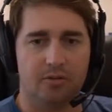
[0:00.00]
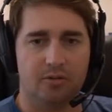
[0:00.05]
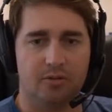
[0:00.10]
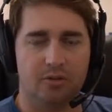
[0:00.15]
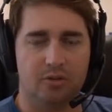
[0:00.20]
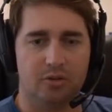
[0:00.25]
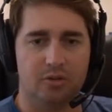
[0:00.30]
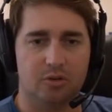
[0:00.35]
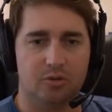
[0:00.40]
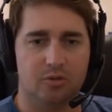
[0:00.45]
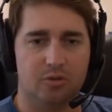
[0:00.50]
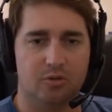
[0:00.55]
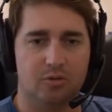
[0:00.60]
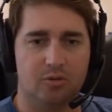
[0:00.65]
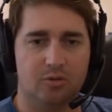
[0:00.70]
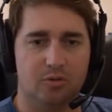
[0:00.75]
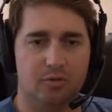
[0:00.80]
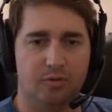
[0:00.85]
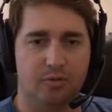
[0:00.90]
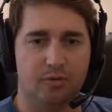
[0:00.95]
to
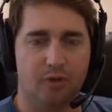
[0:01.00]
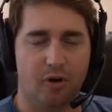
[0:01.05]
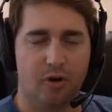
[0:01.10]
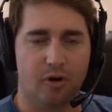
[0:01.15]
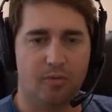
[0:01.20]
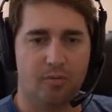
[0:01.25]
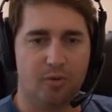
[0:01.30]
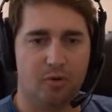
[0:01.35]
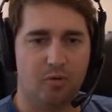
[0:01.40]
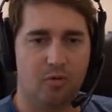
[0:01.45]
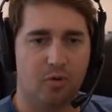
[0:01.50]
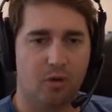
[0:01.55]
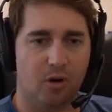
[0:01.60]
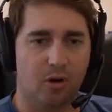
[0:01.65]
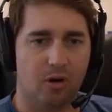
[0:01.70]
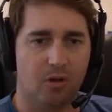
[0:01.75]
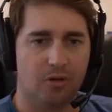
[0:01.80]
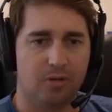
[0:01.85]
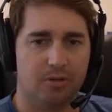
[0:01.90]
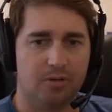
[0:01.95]
farm your
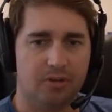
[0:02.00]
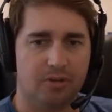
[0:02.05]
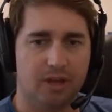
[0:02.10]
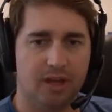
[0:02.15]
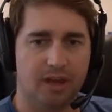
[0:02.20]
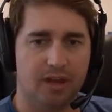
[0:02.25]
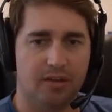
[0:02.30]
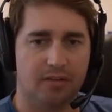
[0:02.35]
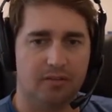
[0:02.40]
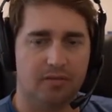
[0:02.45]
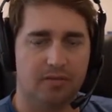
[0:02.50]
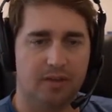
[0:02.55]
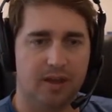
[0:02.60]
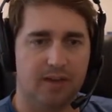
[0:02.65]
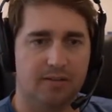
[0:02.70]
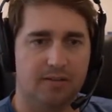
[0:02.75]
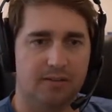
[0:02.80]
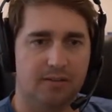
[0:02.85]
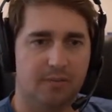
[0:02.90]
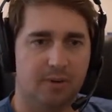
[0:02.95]
walls as
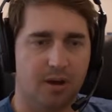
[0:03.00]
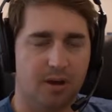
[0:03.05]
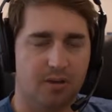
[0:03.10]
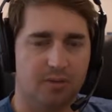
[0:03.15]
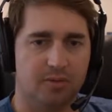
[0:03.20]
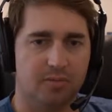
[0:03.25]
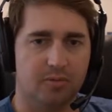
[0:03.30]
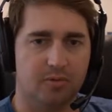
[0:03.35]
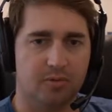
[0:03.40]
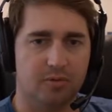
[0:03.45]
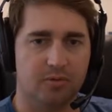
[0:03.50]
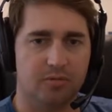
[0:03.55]
fast as possible.